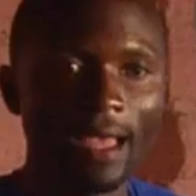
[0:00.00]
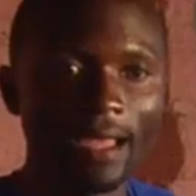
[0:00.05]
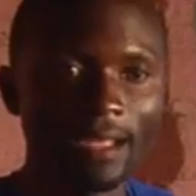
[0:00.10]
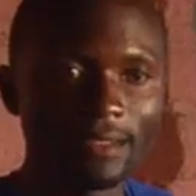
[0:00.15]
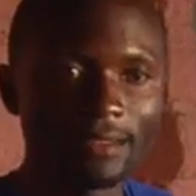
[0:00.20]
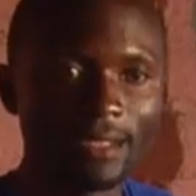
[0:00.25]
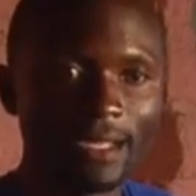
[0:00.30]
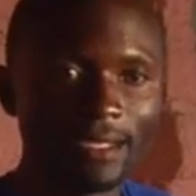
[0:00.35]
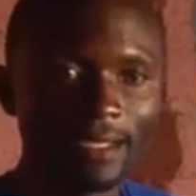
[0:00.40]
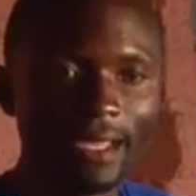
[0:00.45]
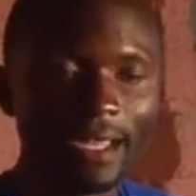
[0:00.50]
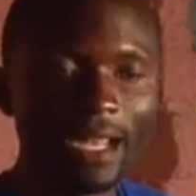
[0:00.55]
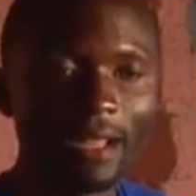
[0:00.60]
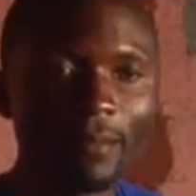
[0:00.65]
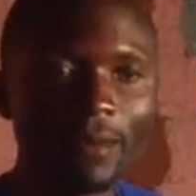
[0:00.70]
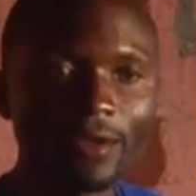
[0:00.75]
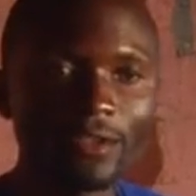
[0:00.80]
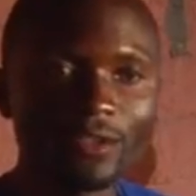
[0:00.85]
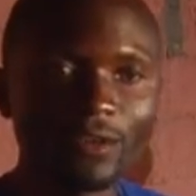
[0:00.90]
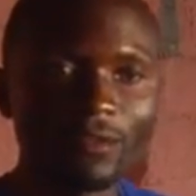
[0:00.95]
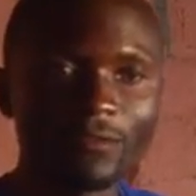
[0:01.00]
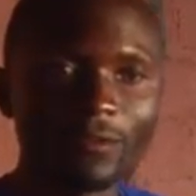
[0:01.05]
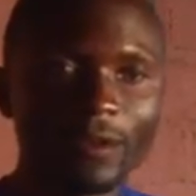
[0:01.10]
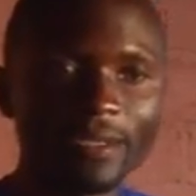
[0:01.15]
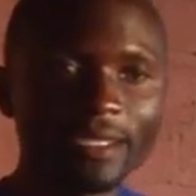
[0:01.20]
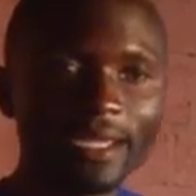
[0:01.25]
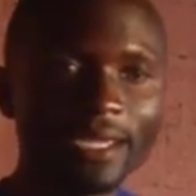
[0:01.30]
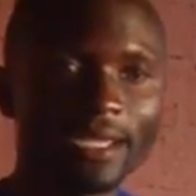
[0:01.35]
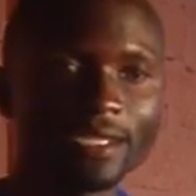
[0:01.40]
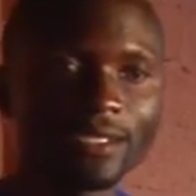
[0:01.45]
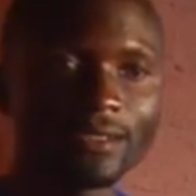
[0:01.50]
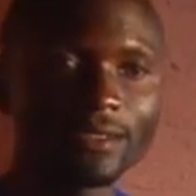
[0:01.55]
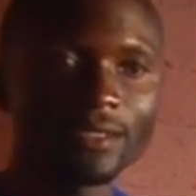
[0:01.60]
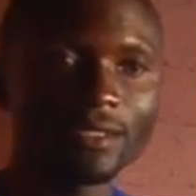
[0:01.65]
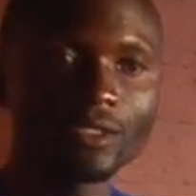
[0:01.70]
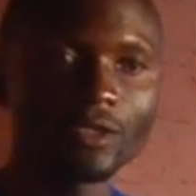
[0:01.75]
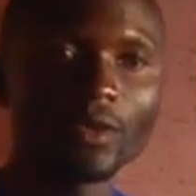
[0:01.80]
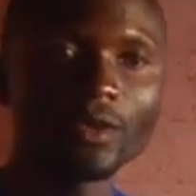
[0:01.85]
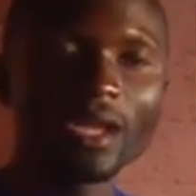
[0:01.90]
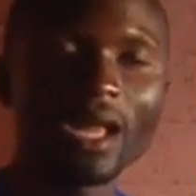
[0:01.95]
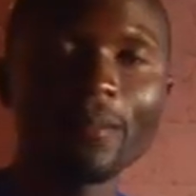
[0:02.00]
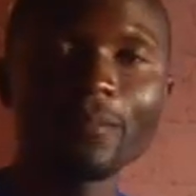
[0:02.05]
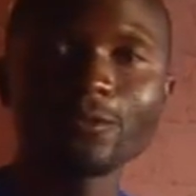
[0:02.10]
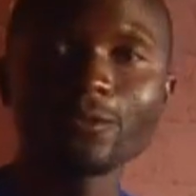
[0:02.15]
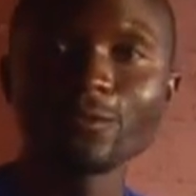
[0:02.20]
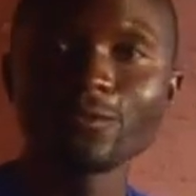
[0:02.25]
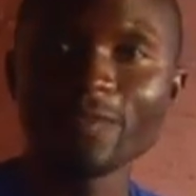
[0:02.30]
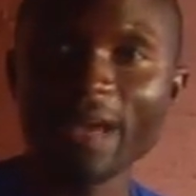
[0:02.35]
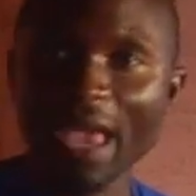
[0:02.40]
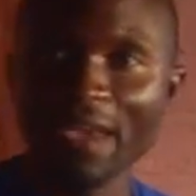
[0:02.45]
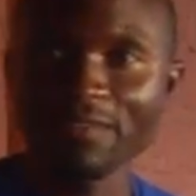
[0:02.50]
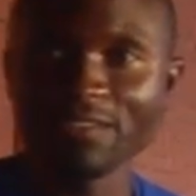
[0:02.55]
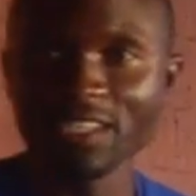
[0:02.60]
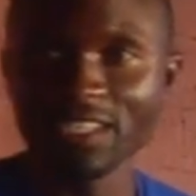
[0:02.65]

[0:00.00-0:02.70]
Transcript: And that amount of water is only up to 5